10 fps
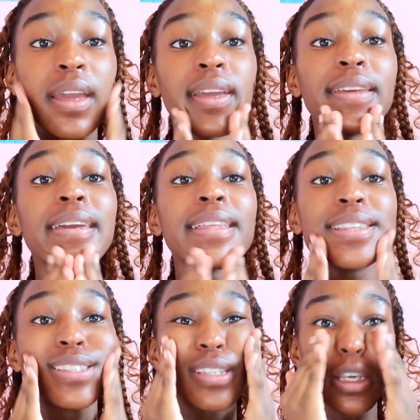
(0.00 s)
yeah,
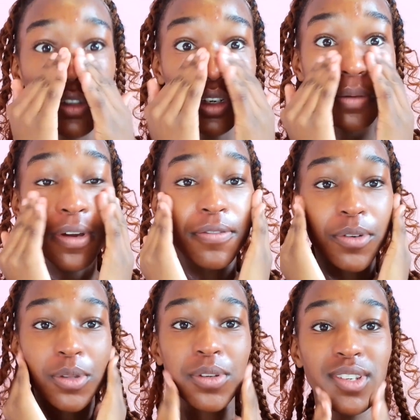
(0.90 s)
this is actually my
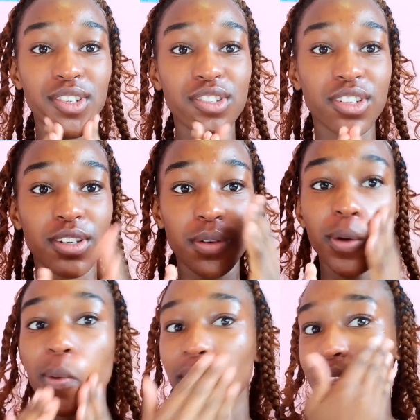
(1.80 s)
fourth audition
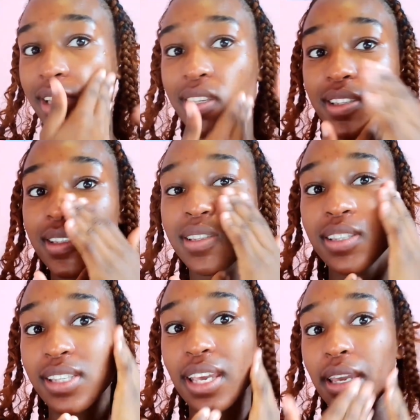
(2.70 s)
with the
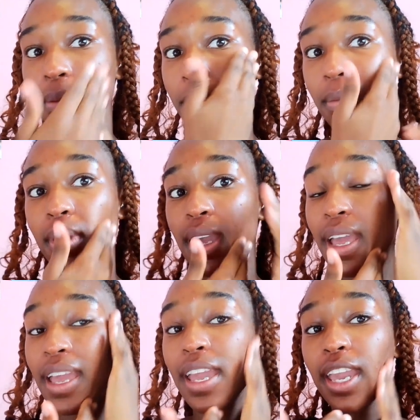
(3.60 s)
same
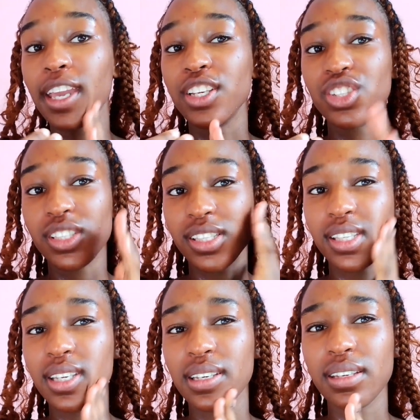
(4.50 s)

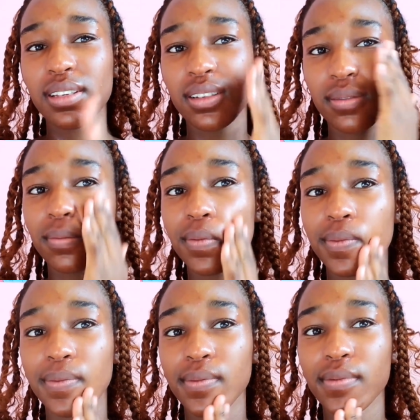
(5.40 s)
agency.
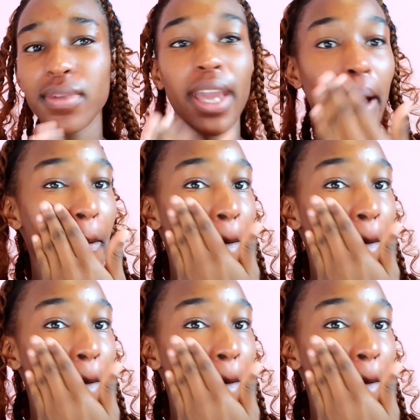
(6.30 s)
Yeah.